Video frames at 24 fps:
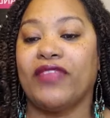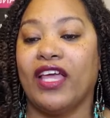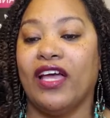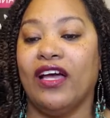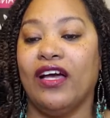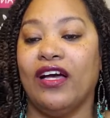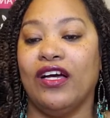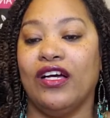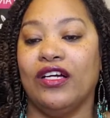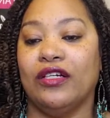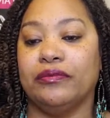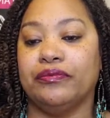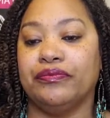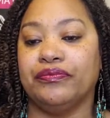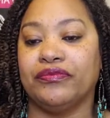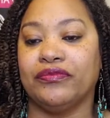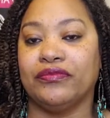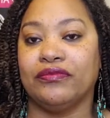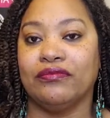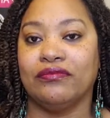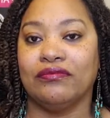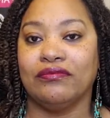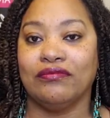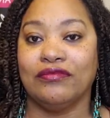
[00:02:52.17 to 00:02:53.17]

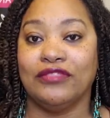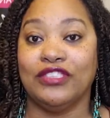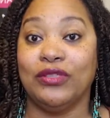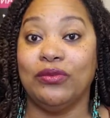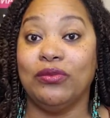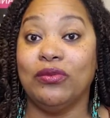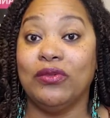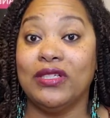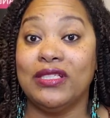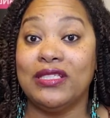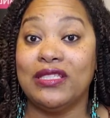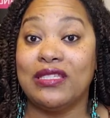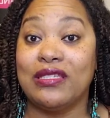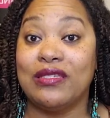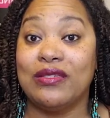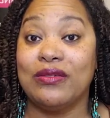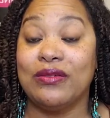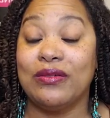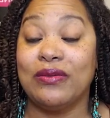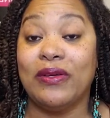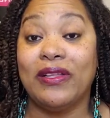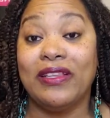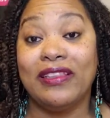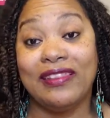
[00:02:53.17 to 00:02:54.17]
You want
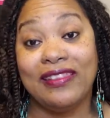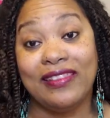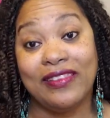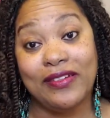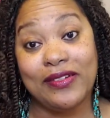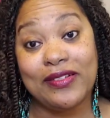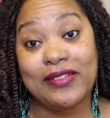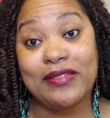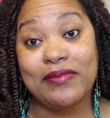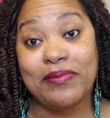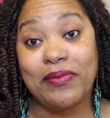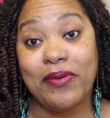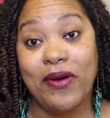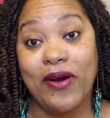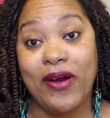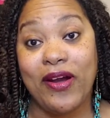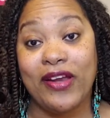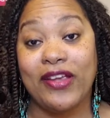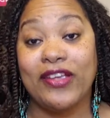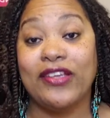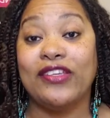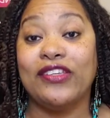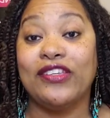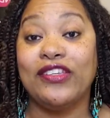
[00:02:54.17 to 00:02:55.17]
to look the
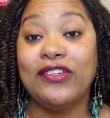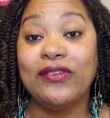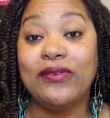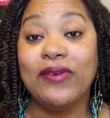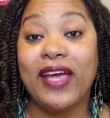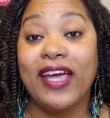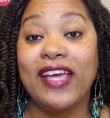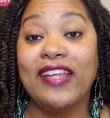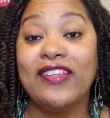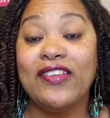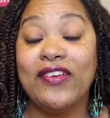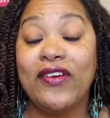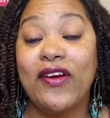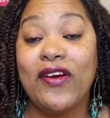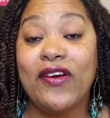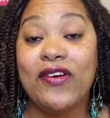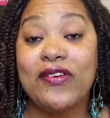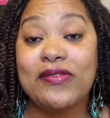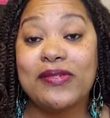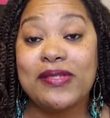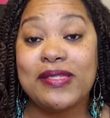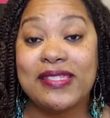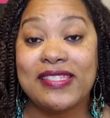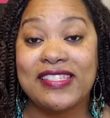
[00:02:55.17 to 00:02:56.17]
part. You and your
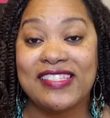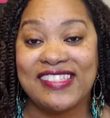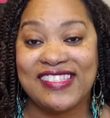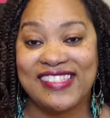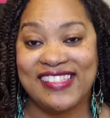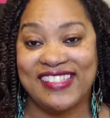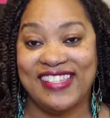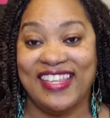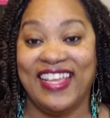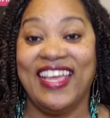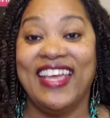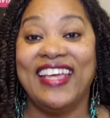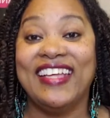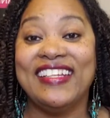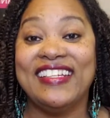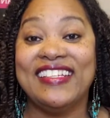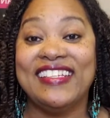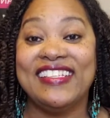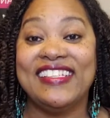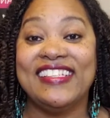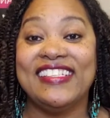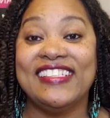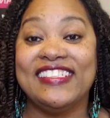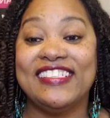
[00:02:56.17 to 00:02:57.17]
hostess
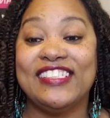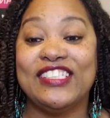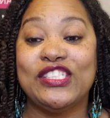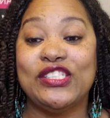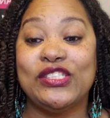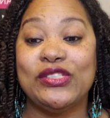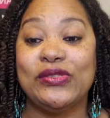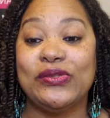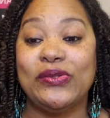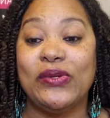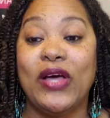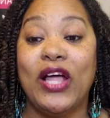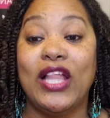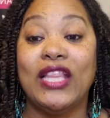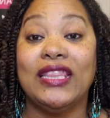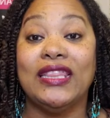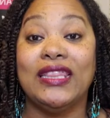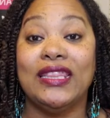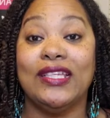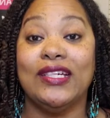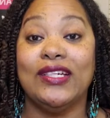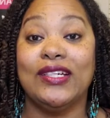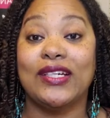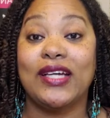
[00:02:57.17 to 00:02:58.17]
need to
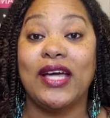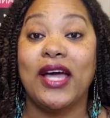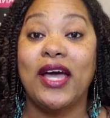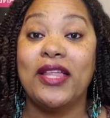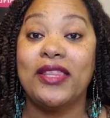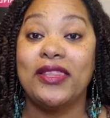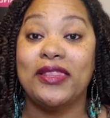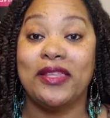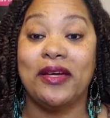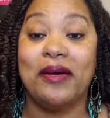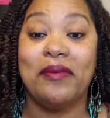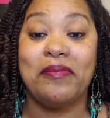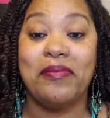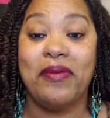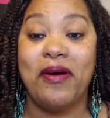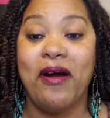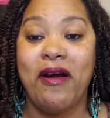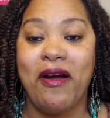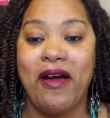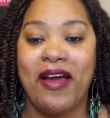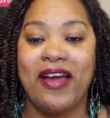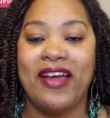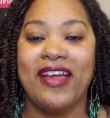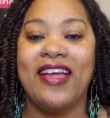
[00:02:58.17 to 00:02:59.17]
look the
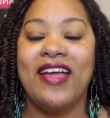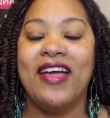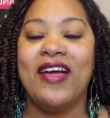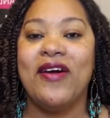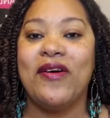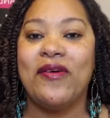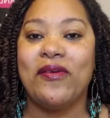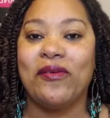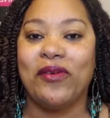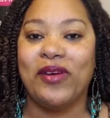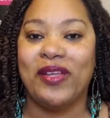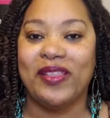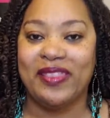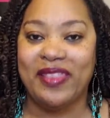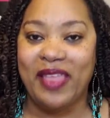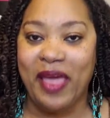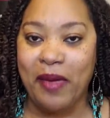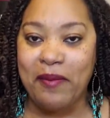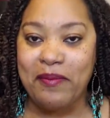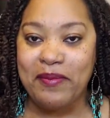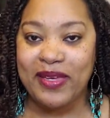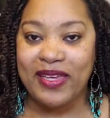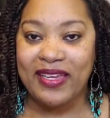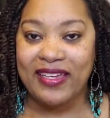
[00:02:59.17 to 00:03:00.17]
part. What
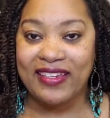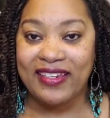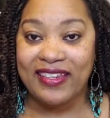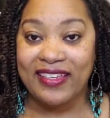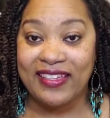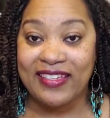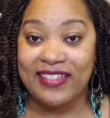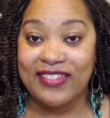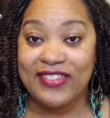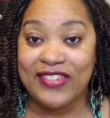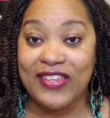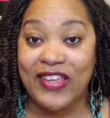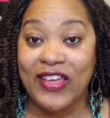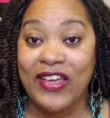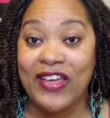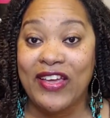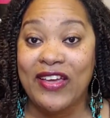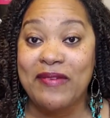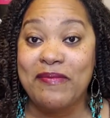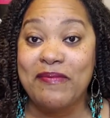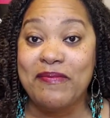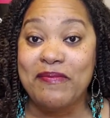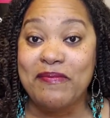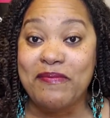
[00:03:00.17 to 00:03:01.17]
that means is
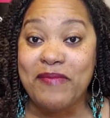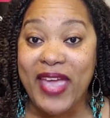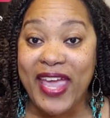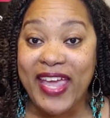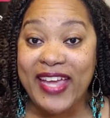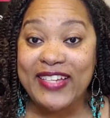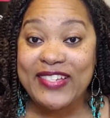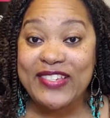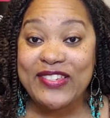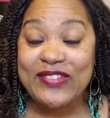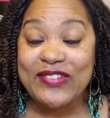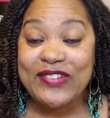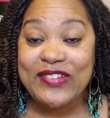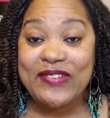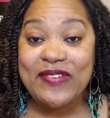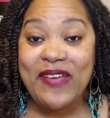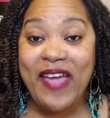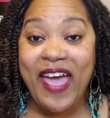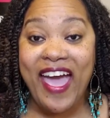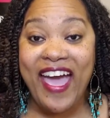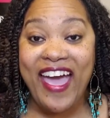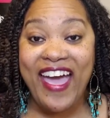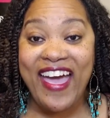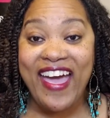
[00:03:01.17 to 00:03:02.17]
make sure you
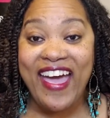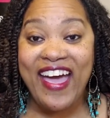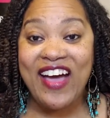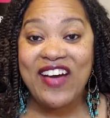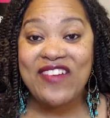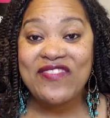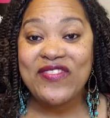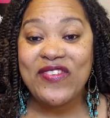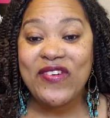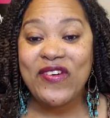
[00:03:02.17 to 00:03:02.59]
have